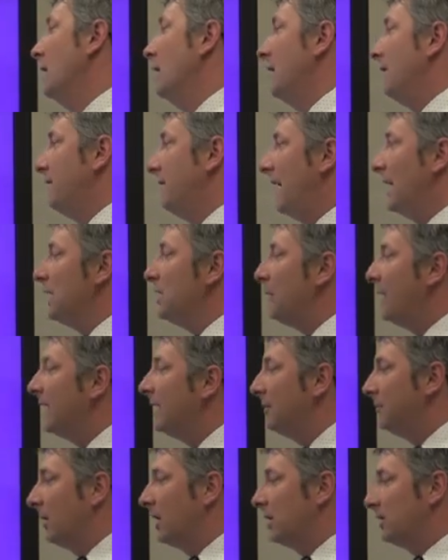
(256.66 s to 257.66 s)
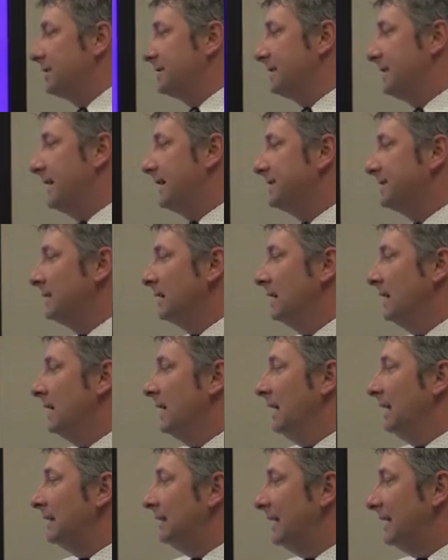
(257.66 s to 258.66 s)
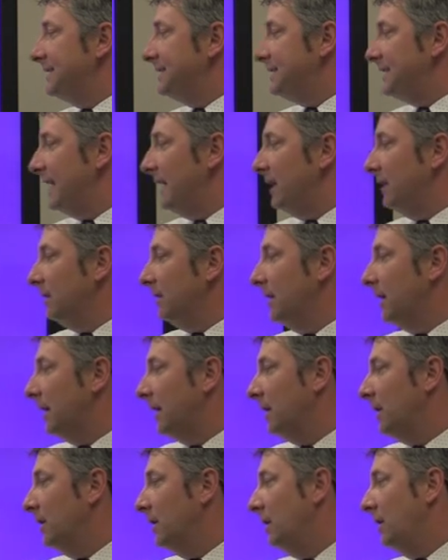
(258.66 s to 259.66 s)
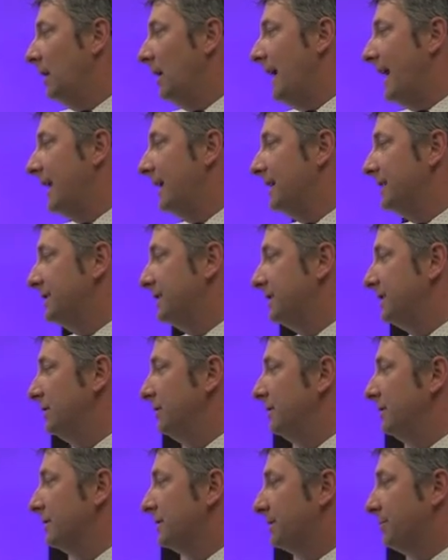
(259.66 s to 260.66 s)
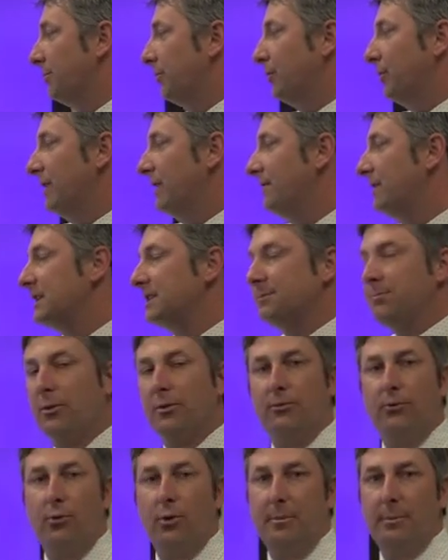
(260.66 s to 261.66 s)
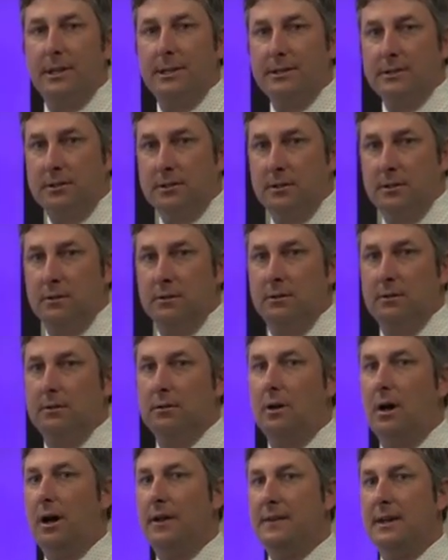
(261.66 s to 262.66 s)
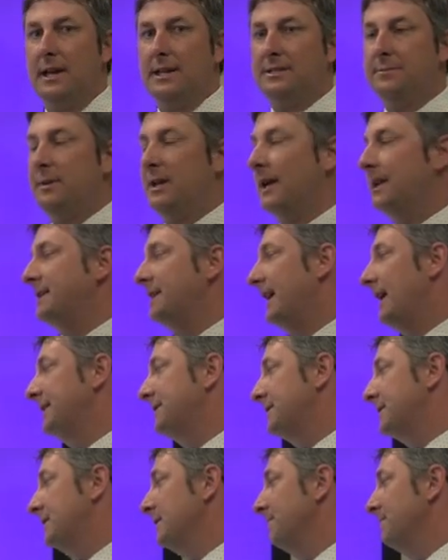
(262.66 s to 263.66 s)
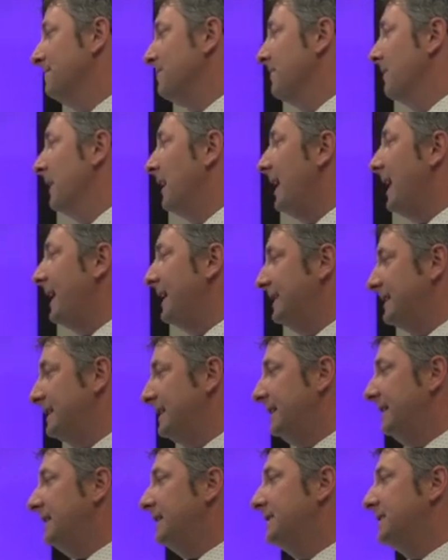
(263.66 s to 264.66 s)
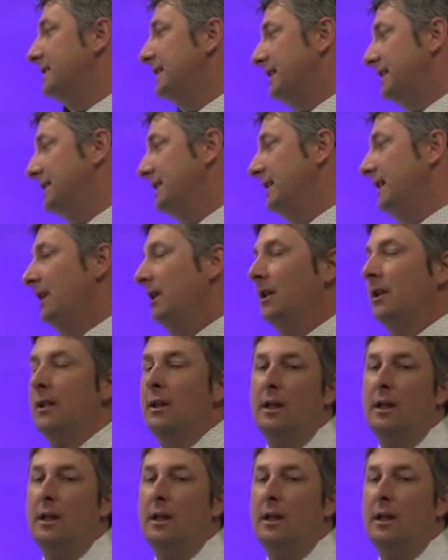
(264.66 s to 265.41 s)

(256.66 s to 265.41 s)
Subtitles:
Value-added model says, let's take a look at a student's previous performance on the SBA test, 18 and 16.